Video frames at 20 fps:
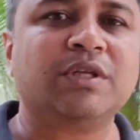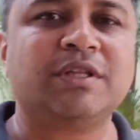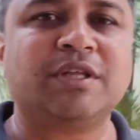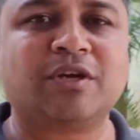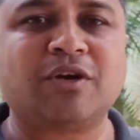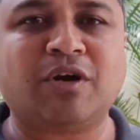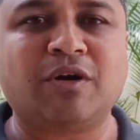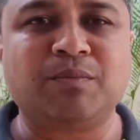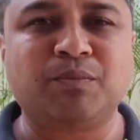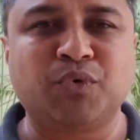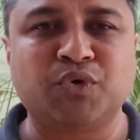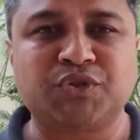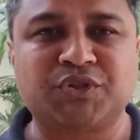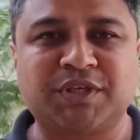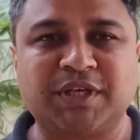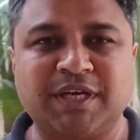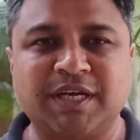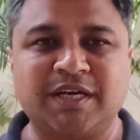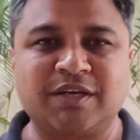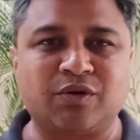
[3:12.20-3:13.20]
the
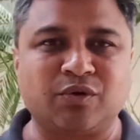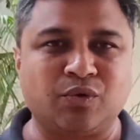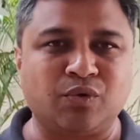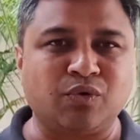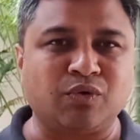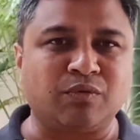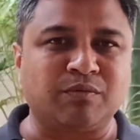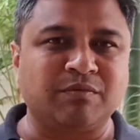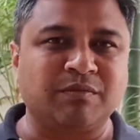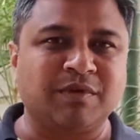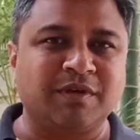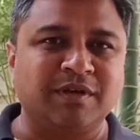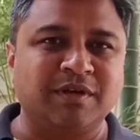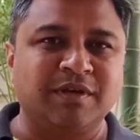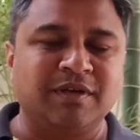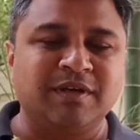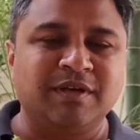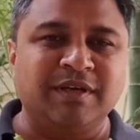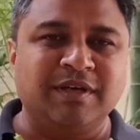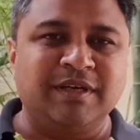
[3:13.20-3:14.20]
composting at home,
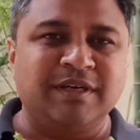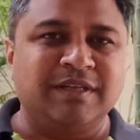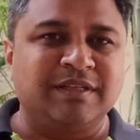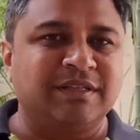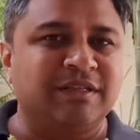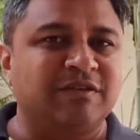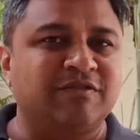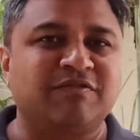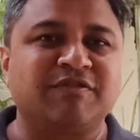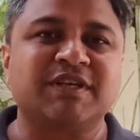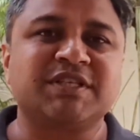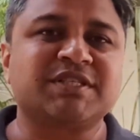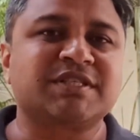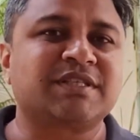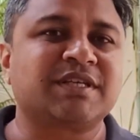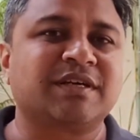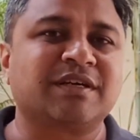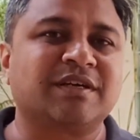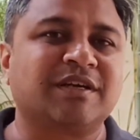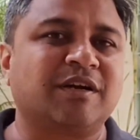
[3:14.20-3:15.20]
the
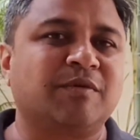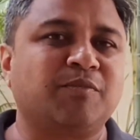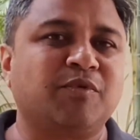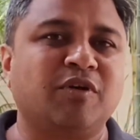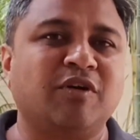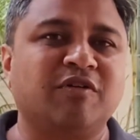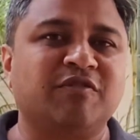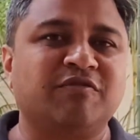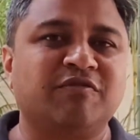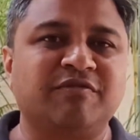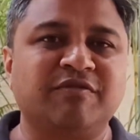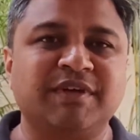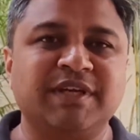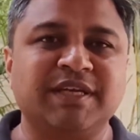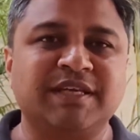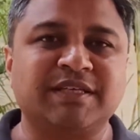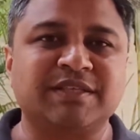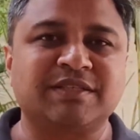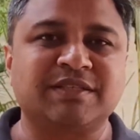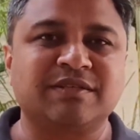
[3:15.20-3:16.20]
first couple of
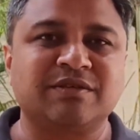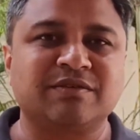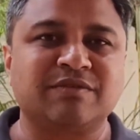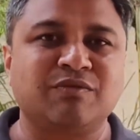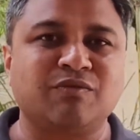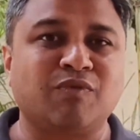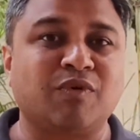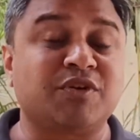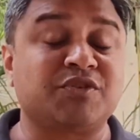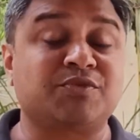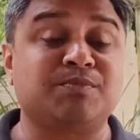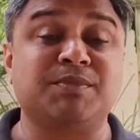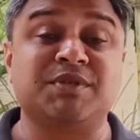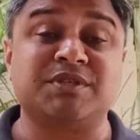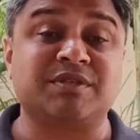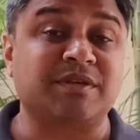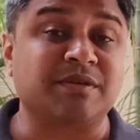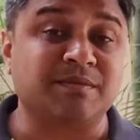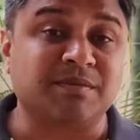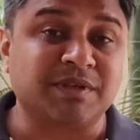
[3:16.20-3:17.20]
weeks was
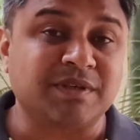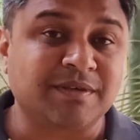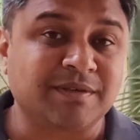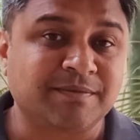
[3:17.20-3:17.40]
miserable.